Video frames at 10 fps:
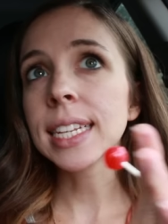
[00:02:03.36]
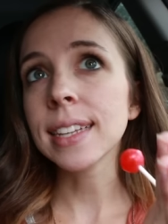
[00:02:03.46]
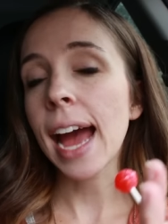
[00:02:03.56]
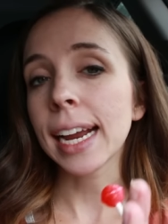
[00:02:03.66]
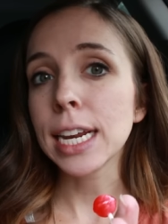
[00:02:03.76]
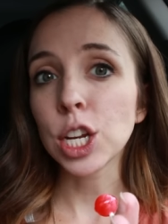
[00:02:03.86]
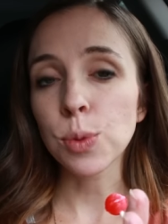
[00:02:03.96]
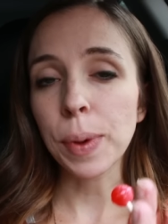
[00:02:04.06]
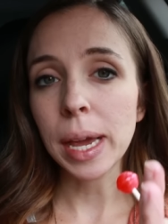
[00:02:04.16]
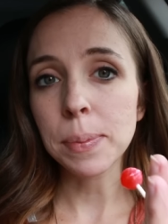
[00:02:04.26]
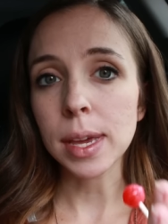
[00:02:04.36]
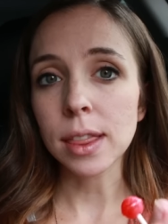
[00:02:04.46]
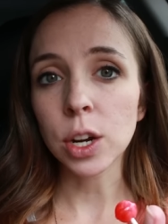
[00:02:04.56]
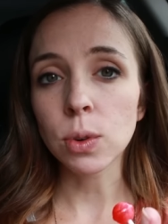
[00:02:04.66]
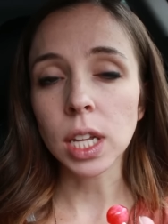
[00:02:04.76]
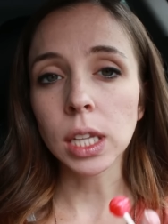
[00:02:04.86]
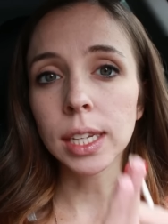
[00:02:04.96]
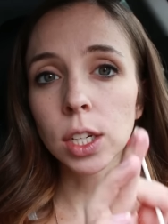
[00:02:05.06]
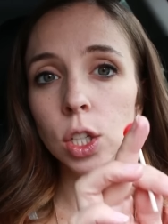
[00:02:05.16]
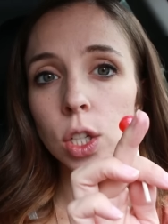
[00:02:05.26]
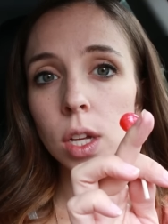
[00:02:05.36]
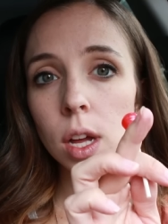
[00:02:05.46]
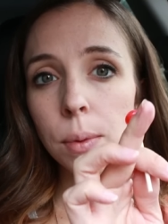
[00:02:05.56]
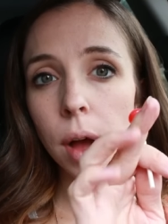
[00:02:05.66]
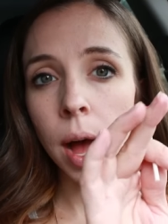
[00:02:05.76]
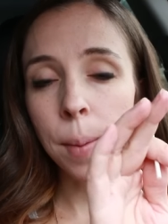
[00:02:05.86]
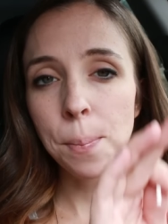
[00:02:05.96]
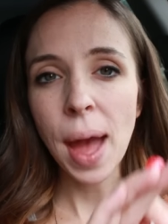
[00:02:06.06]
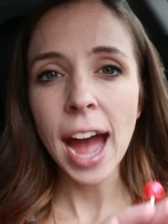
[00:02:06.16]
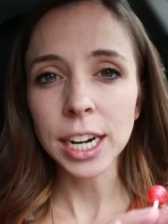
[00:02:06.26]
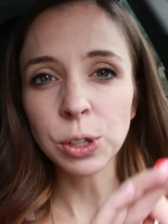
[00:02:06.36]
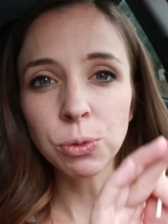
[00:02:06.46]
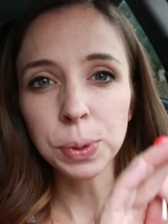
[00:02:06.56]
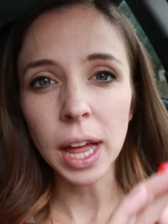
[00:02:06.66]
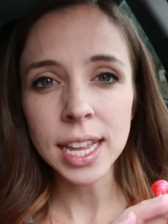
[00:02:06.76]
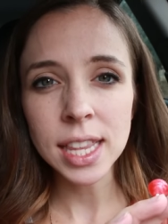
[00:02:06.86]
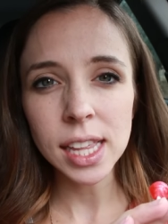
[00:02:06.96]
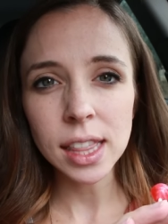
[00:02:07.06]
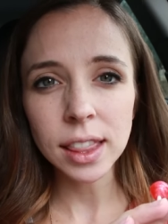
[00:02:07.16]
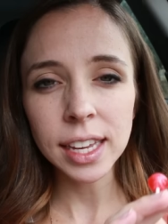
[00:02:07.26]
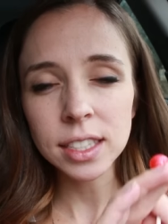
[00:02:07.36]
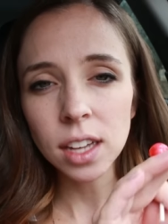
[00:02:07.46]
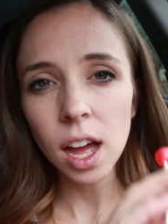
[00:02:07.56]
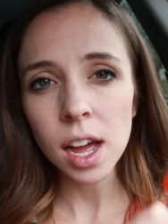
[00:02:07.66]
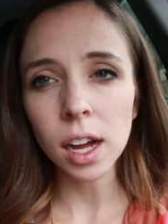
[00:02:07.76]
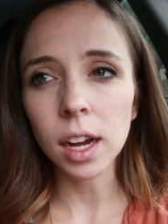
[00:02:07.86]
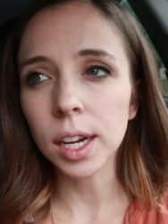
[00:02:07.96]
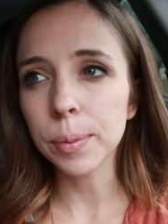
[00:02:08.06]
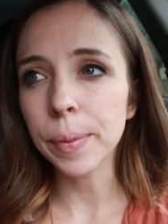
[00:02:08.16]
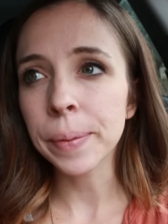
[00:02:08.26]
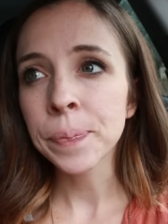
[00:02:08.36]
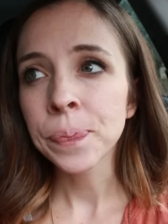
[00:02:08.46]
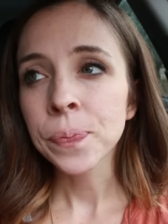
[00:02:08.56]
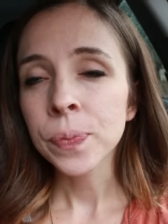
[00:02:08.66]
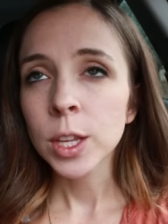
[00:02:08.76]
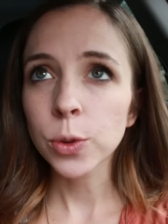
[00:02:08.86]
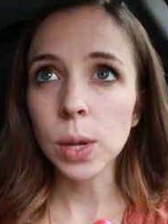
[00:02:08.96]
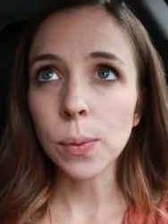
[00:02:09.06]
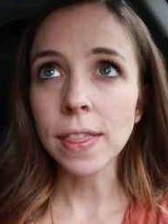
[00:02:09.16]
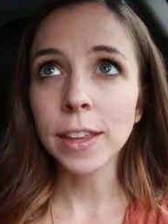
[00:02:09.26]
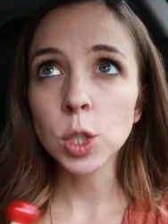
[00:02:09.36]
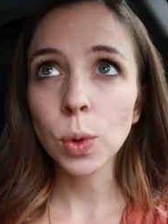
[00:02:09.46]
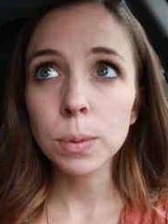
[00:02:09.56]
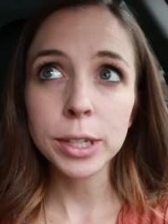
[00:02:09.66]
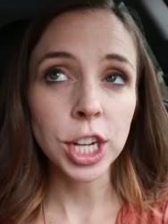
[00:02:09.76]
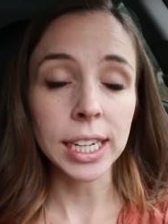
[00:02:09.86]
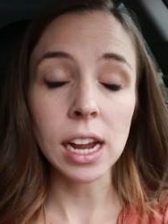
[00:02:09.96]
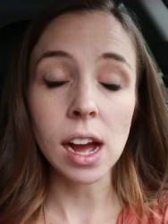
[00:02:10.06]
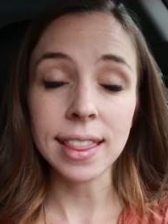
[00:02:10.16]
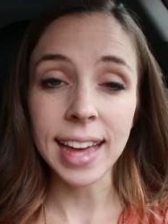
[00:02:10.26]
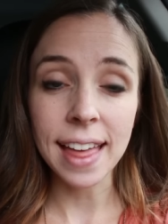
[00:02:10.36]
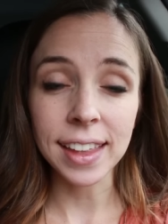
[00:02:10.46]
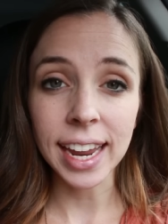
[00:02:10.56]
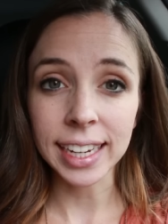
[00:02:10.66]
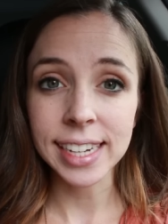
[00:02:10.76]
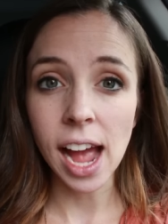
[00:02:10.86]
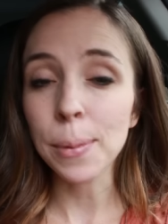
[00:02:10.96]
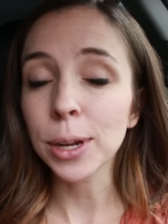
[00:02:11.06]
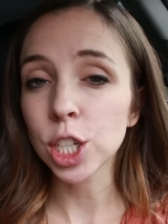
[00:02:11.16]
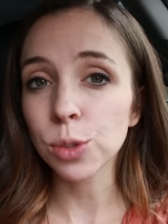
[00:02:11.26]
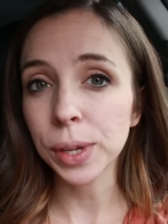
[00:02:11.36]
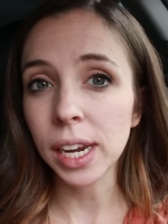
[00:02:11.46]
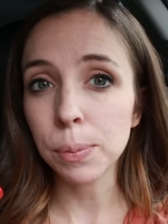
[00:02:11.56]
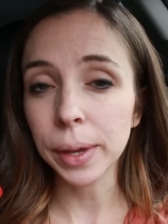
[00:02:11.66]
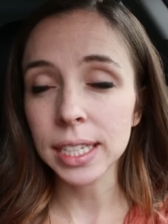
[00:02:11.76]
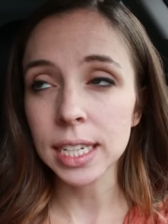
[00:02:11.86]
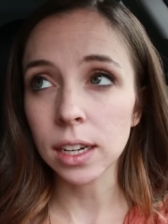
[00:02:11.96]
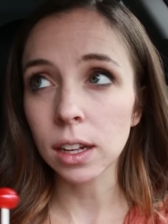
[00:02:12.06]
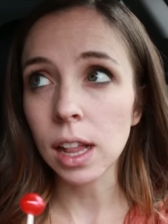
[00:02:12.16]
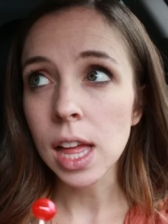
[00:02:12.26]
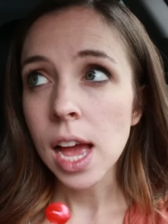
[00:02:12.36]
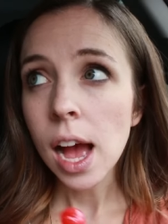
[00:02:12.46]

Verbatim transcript: the sac near the baby, there was a little patch of blood that they saw. So anyway, they just want to be checking on that the next time. It shouldn't be any big deal.